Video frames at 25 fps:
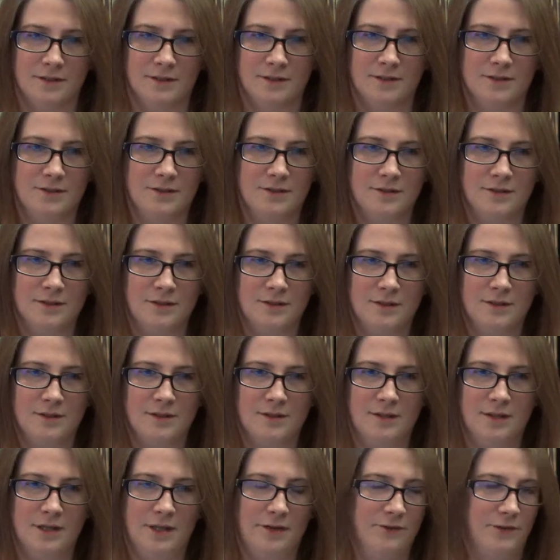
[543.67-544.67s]
at this,
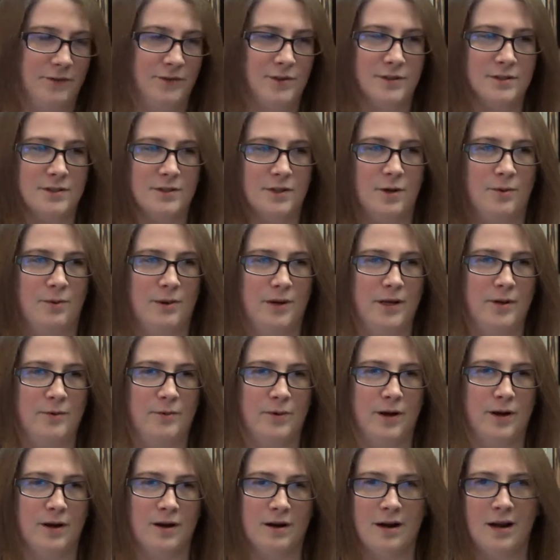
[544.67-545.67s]
even if it doesn't go
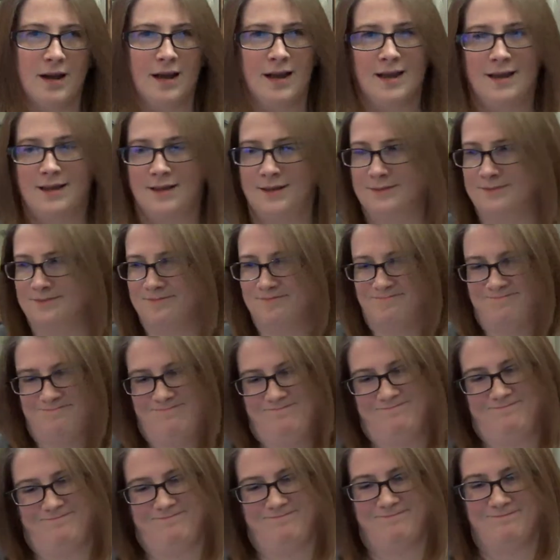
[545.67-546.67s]
anywhere,
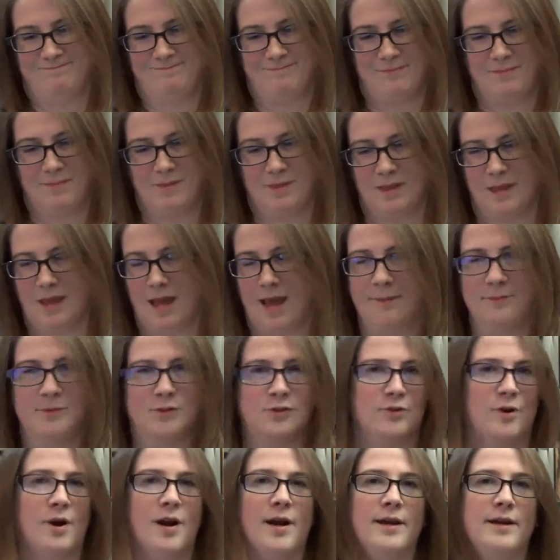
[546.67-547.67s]
I'm
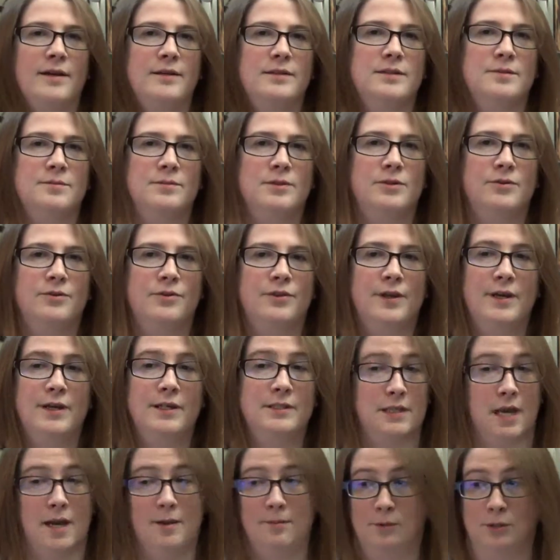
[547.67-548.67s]
trying some new
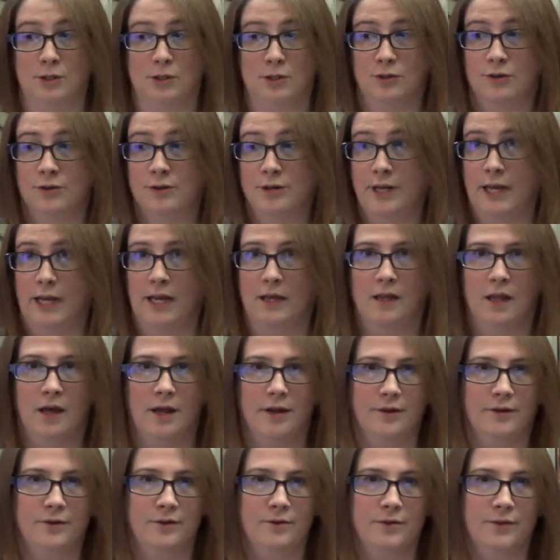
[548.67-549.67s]
things. I'm learning a
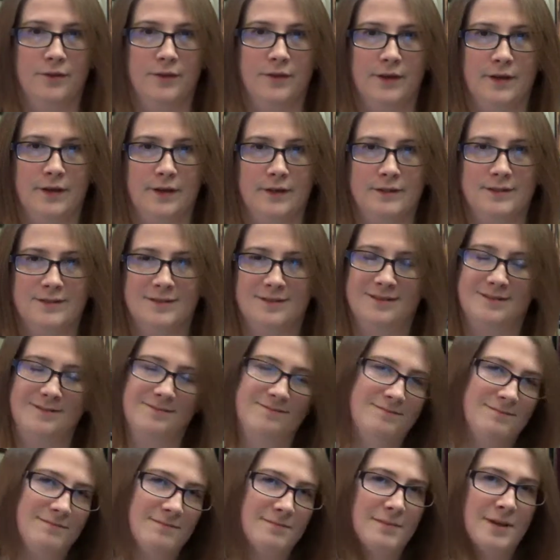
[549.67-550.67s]
lot of new things.
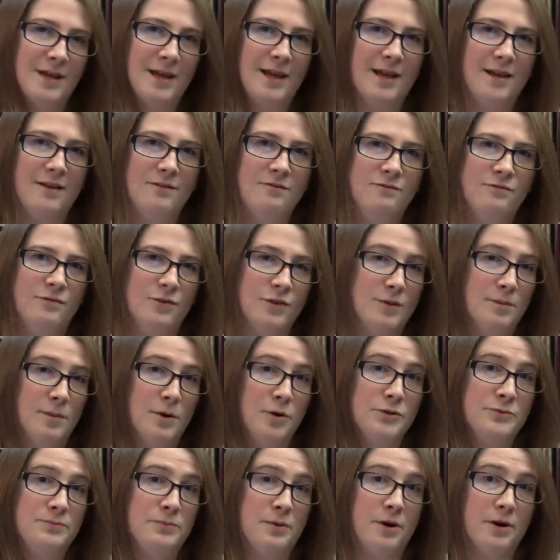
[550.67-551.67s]
And for the
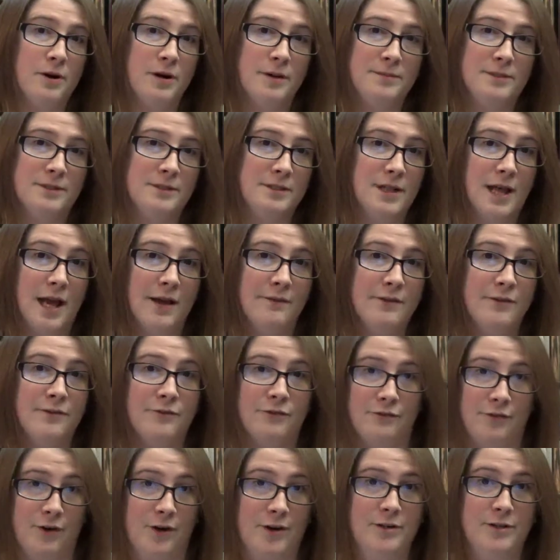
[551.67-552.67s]
most part, I'm still
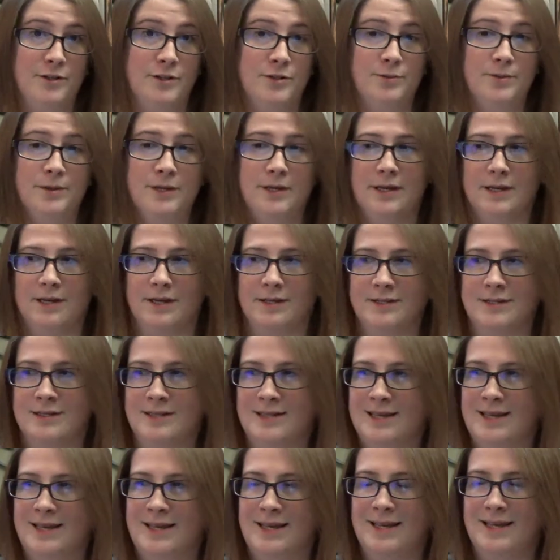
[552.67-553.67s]
having fun doing it.
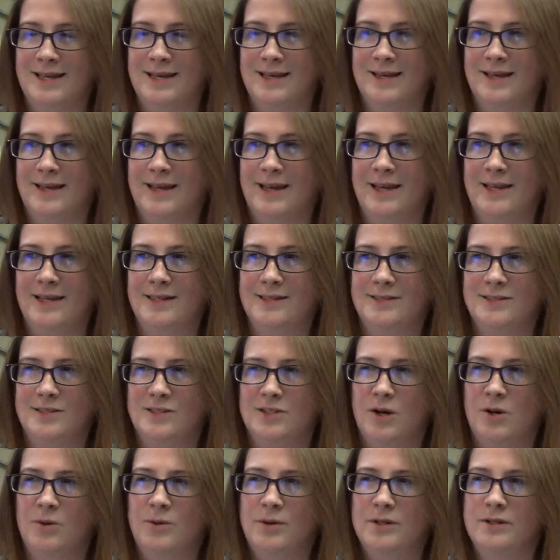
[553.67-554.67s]
And
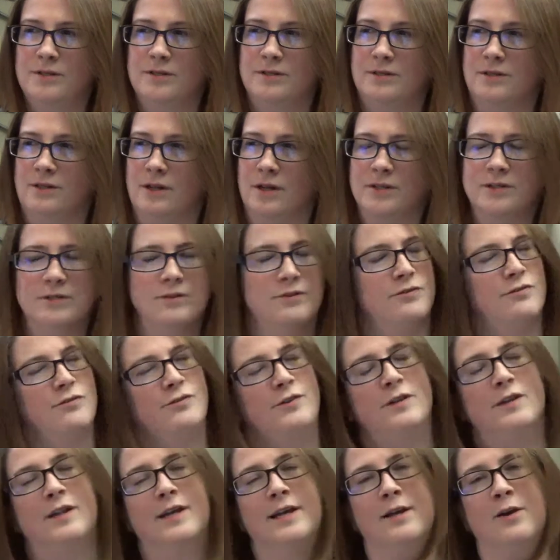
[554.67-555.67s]
so it doesn't
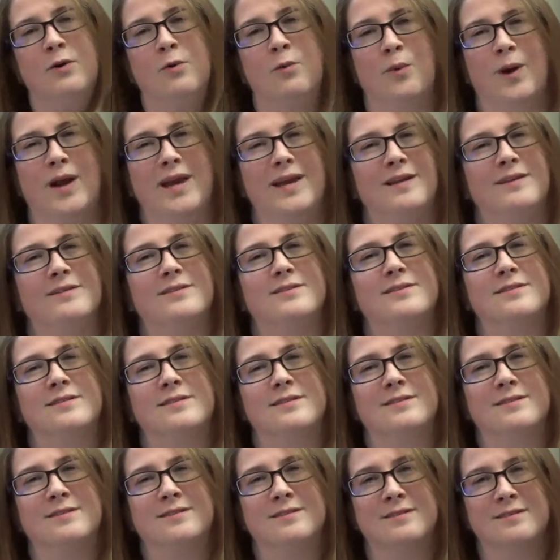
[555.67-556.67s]
feel like a
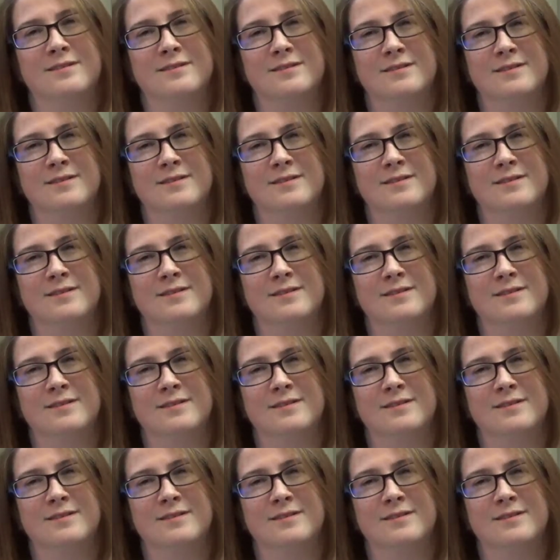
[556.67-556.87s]
waste.